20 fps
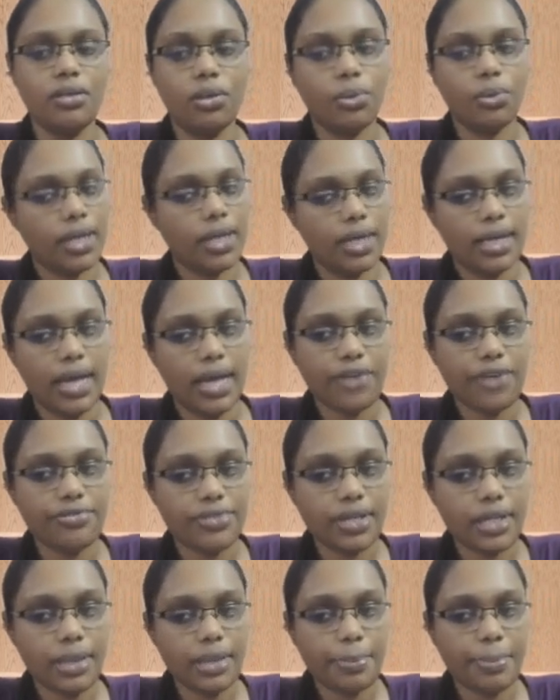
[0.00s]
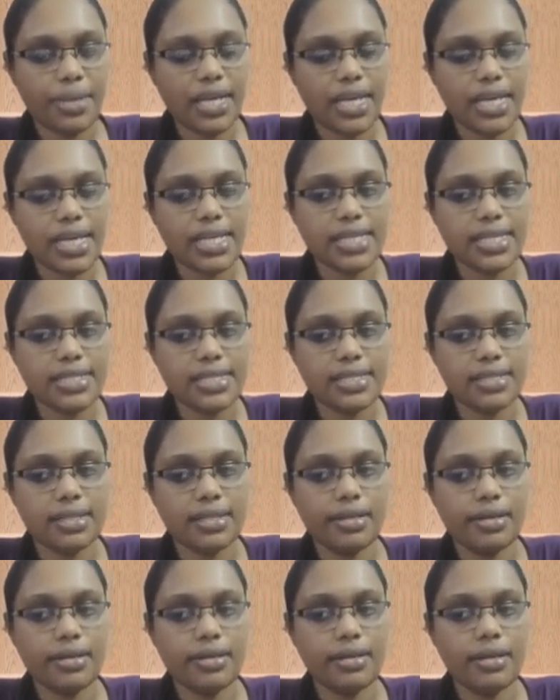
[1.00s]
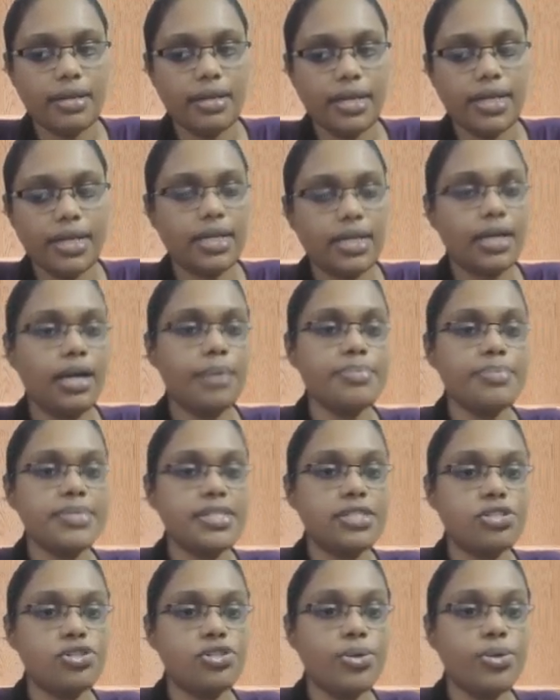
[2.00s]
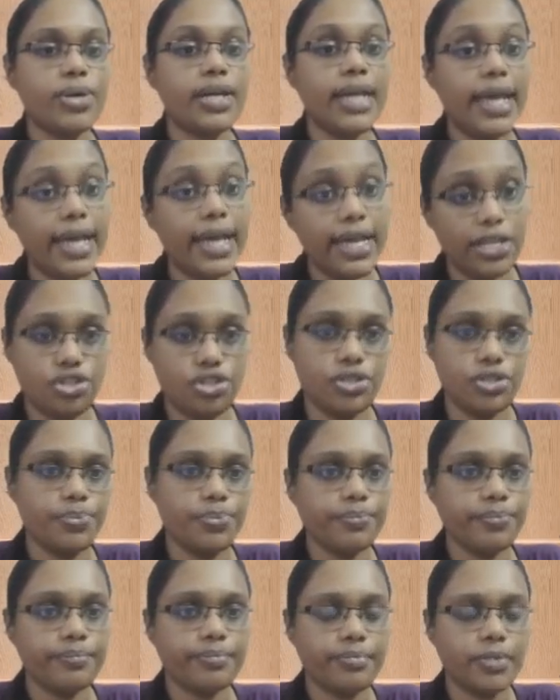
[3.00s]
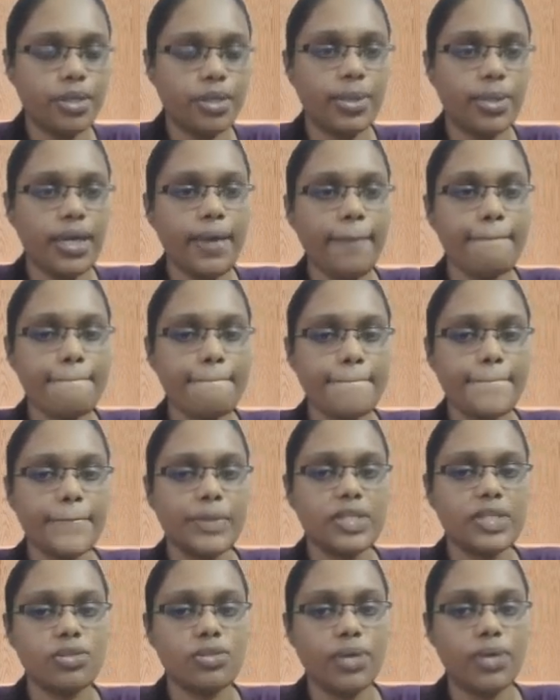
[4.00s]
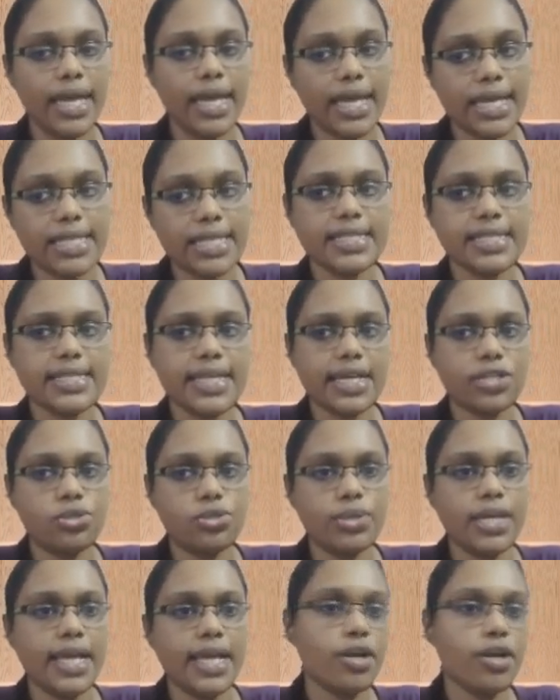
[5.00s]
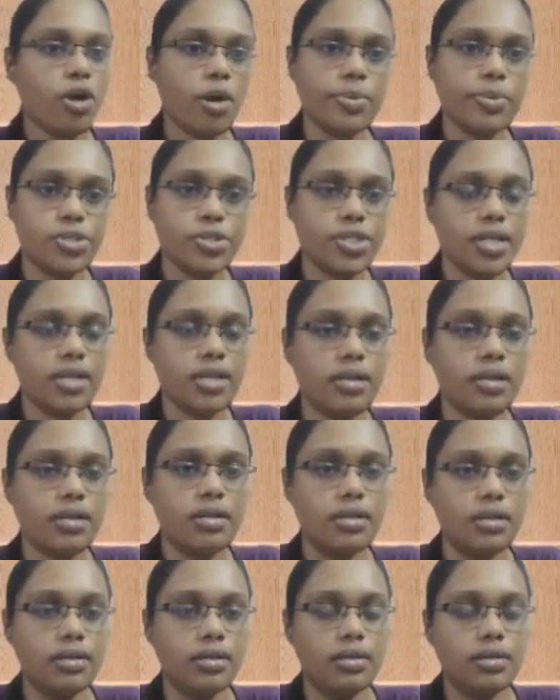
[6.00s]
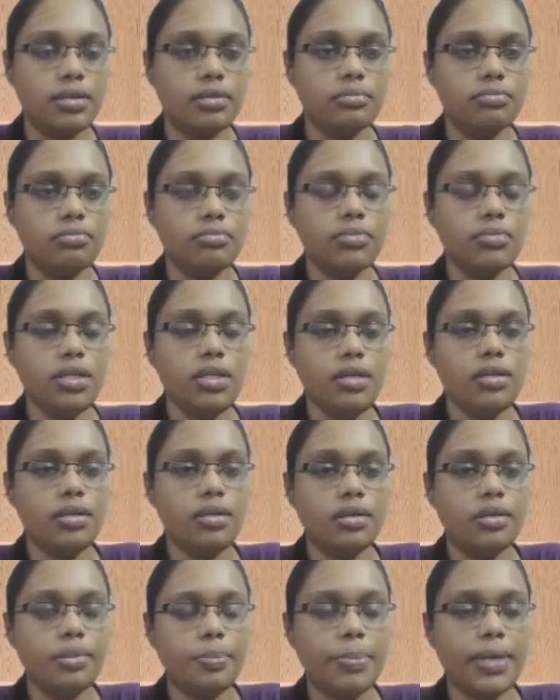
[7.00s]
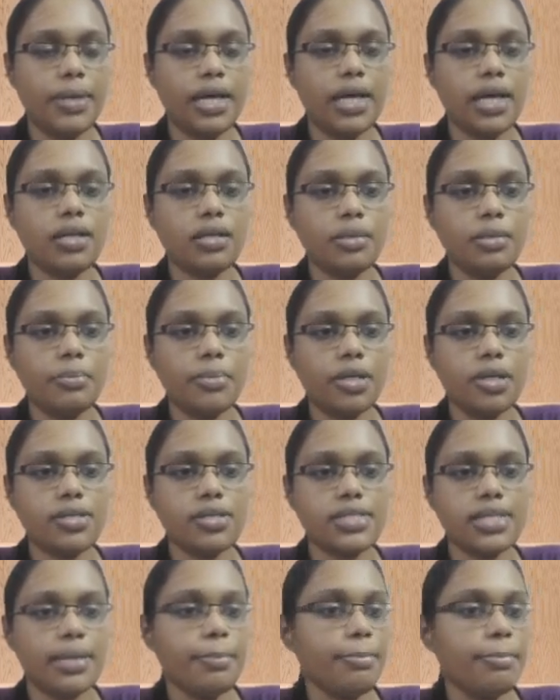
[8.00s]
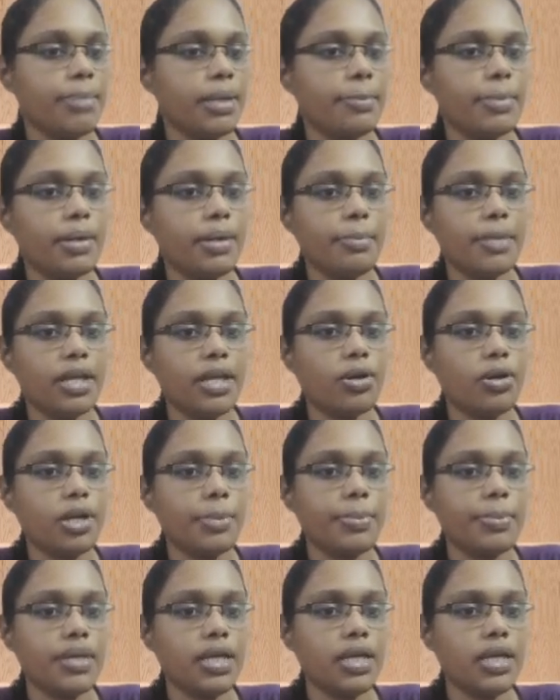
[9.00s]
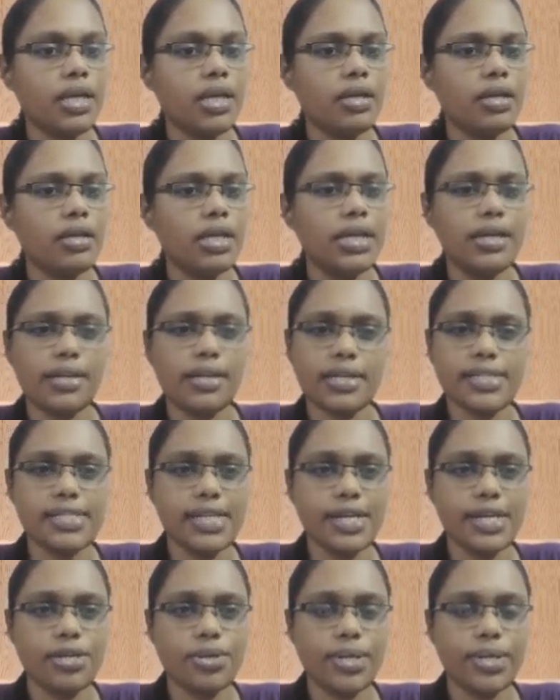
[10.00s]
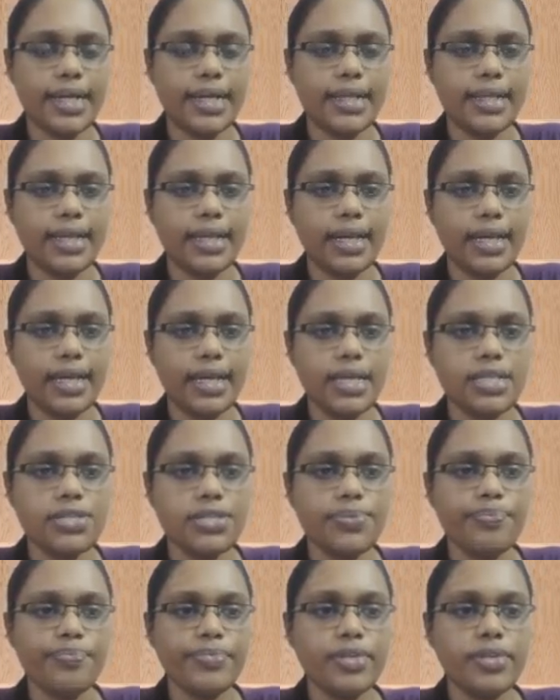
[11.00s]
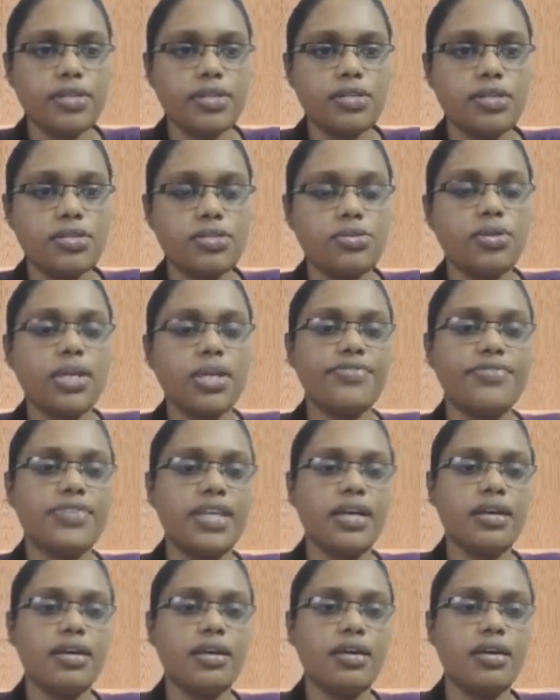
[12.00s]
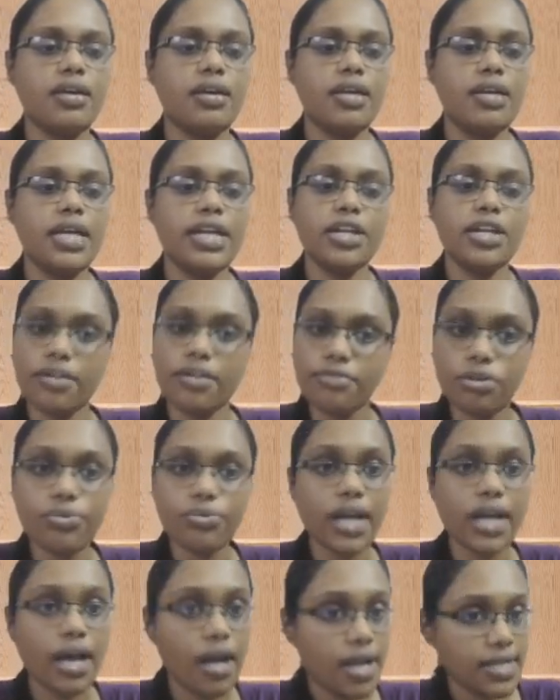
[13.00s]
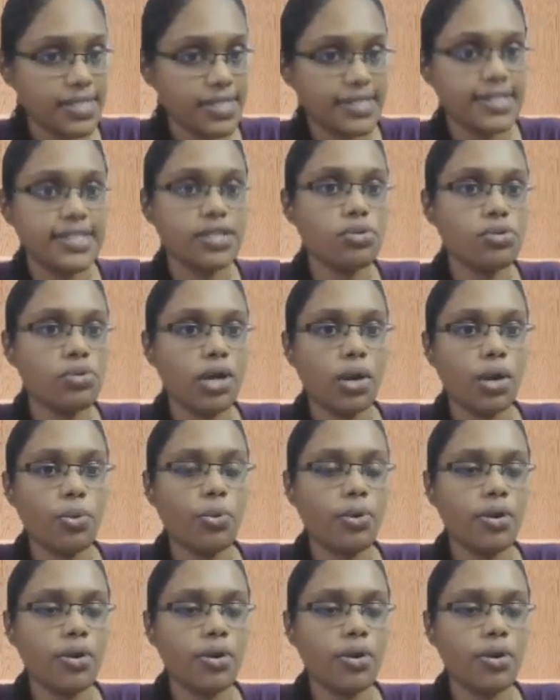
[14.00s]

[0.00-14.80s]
Okay, after the place, it comes to your age. Okay, so age is actually an optional part because some people may not be interested to tell their age. So if the interviewer asks you how